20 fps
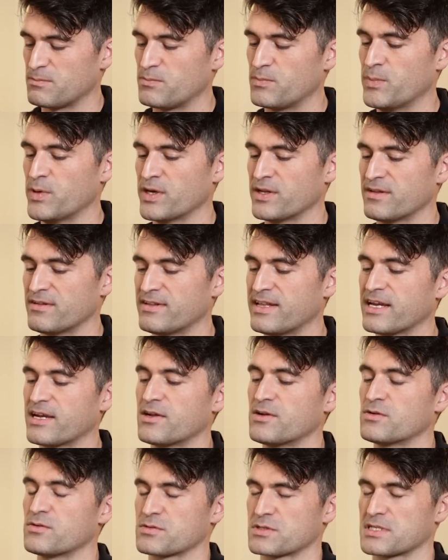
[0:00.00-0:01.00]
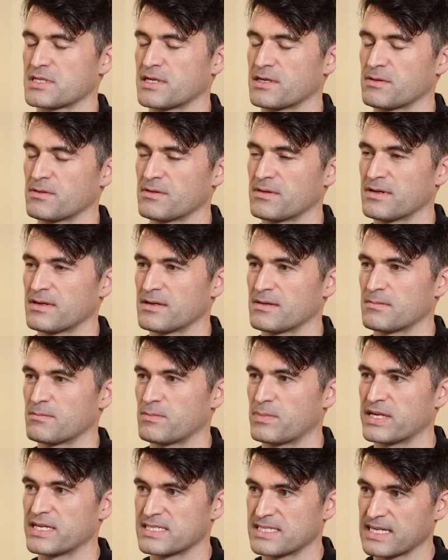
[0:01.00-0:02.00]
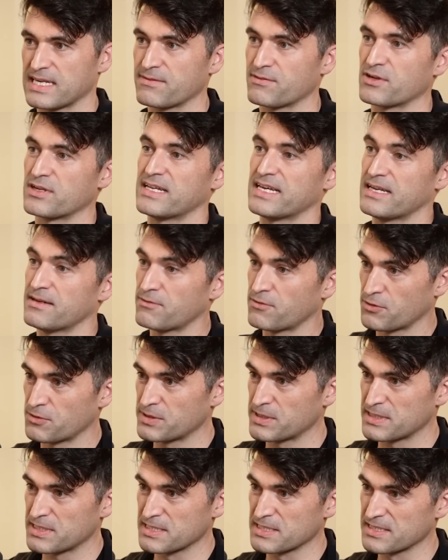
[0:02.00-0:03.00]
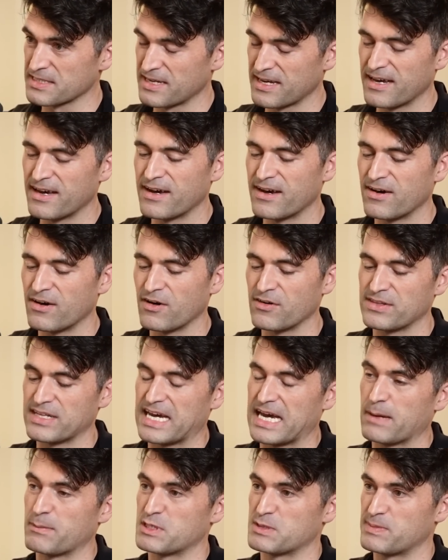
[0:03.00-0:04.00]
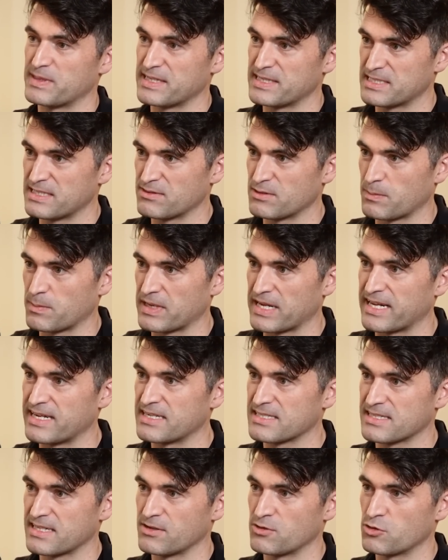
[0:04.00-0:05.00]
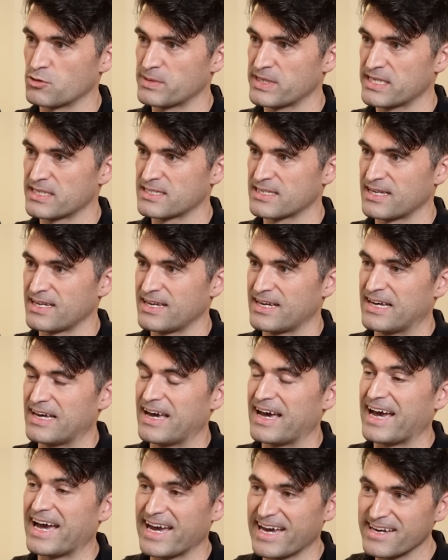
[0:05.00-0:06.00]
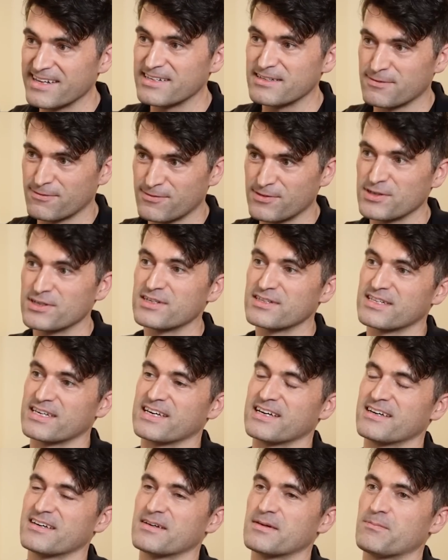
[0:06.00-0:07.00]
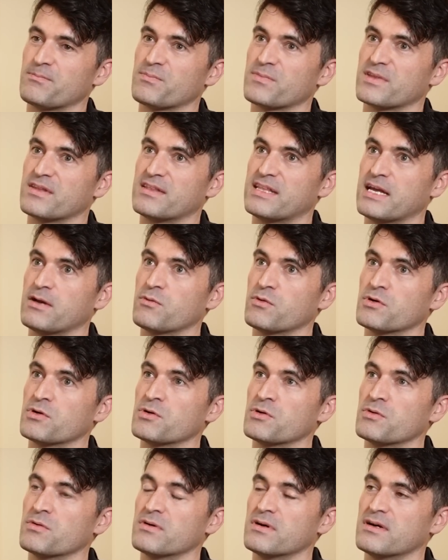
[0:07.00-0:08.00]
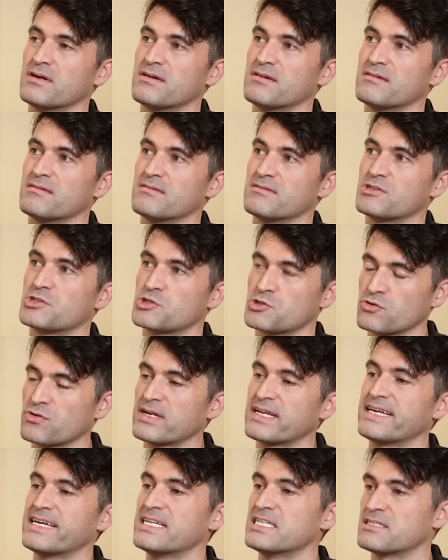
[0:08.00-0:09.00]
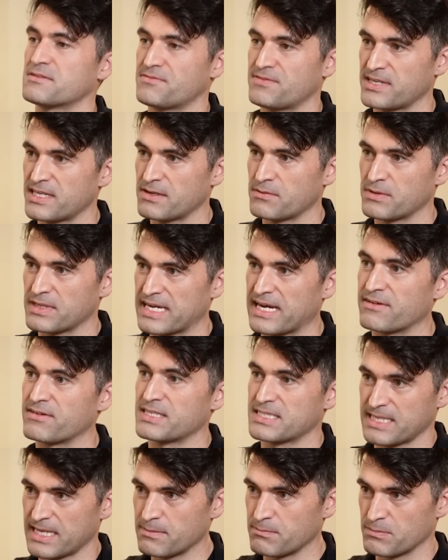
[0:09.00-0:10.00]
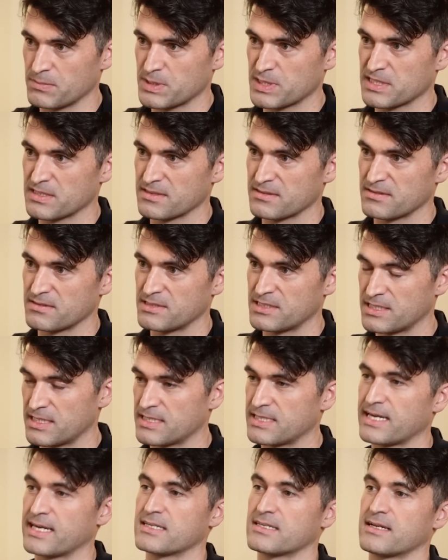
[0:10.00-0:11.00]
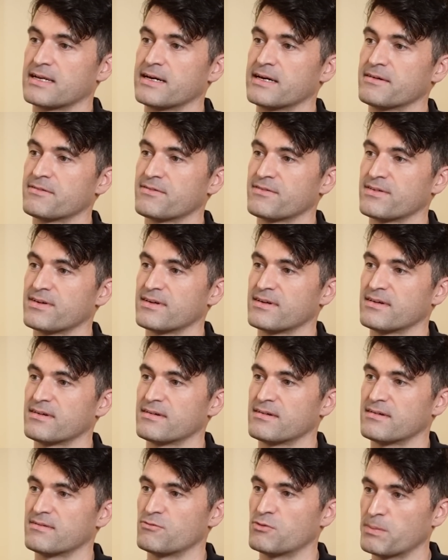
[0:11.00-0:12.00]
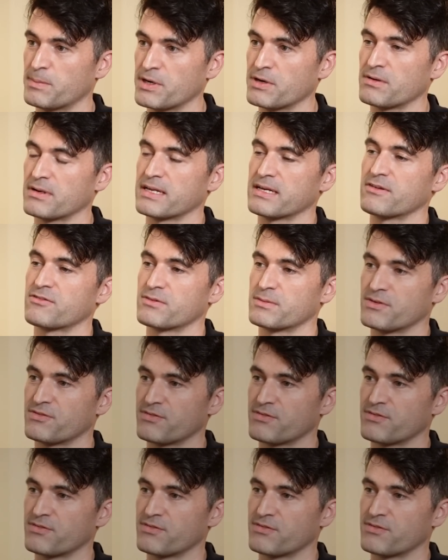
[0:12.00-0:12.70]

but they can also play significant influence on the habitability of the planets they orbit. And further, they will surely interfere with our attempts to detect life remotely from